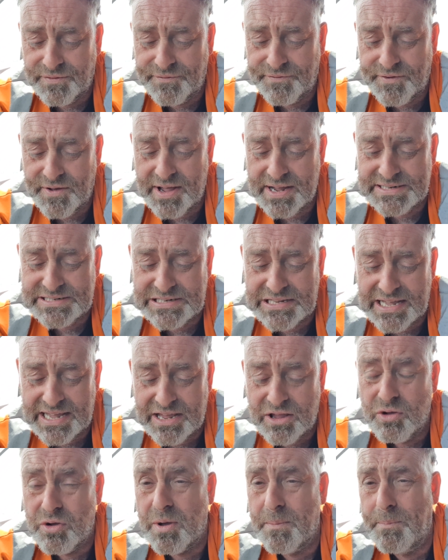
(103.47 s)
Firstly,
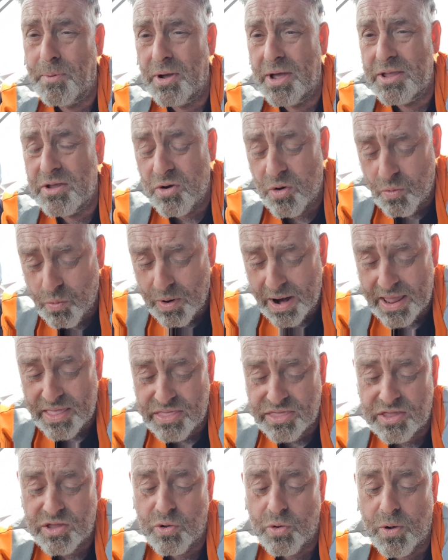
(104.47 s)
you can put in your
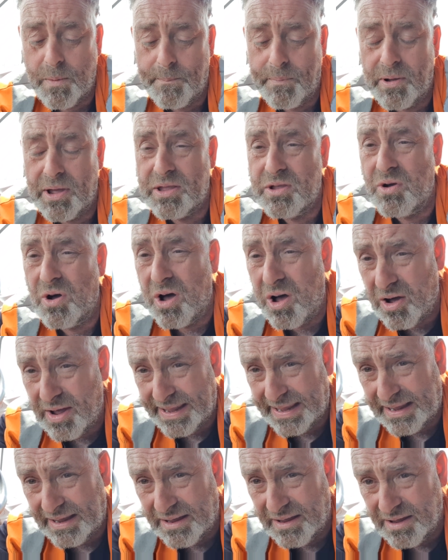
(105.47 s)
width, you can put in your
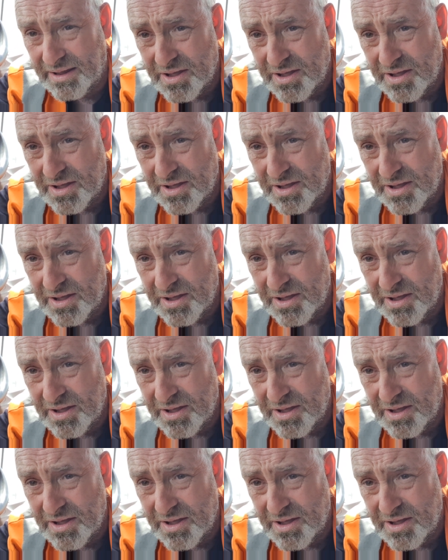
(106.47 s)
height,